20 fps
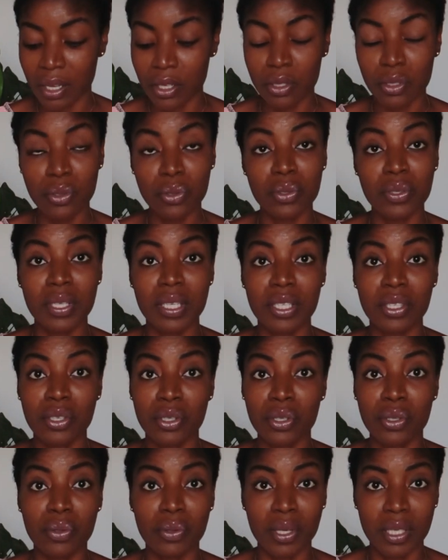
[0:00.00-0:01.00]
using
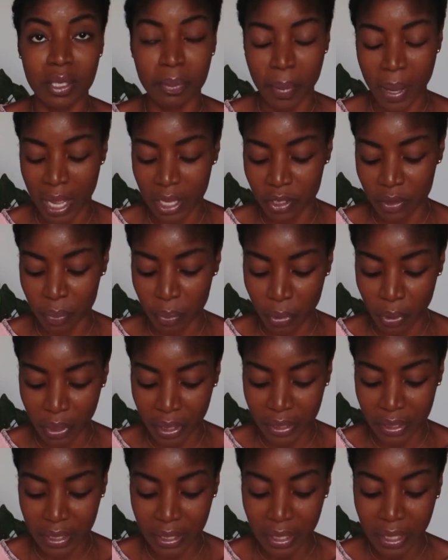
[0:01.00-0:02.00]
your U.S.
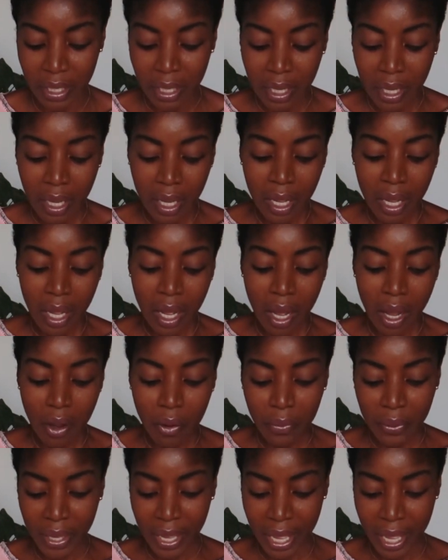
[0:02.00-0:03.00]
passport.
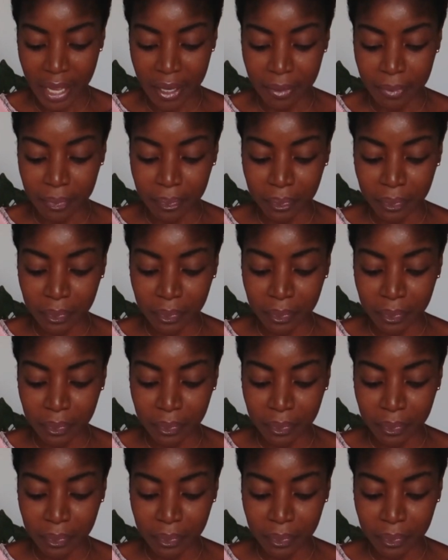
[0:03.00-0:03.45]
Okay.